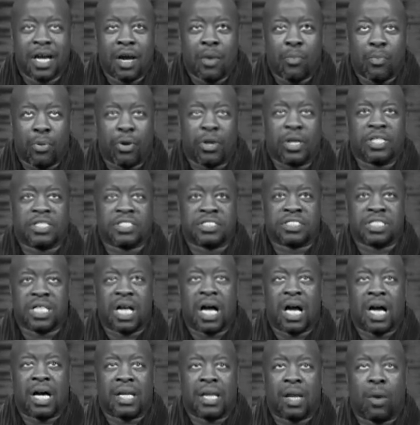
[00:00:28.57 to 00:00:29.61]
Praise
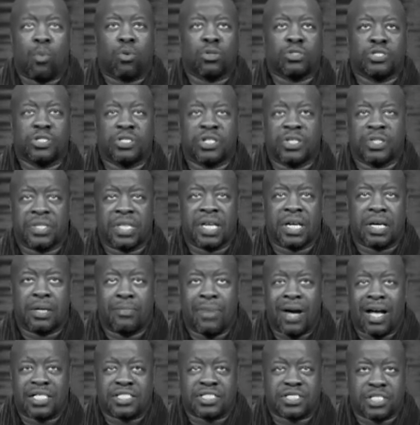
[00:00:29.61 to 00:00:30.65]
God. I want you to think
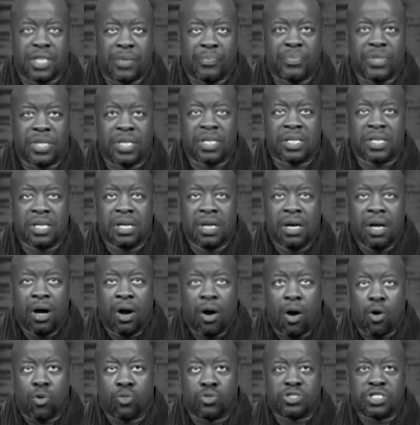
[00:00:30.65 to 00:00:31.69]
about something
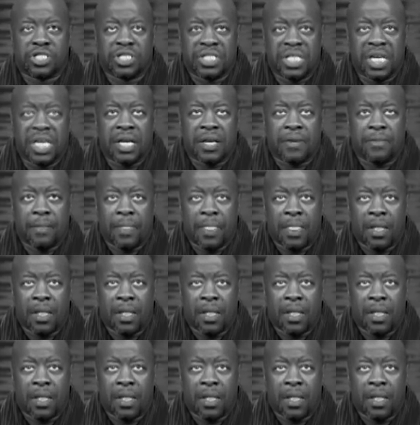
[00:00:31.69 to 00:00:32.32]
on today.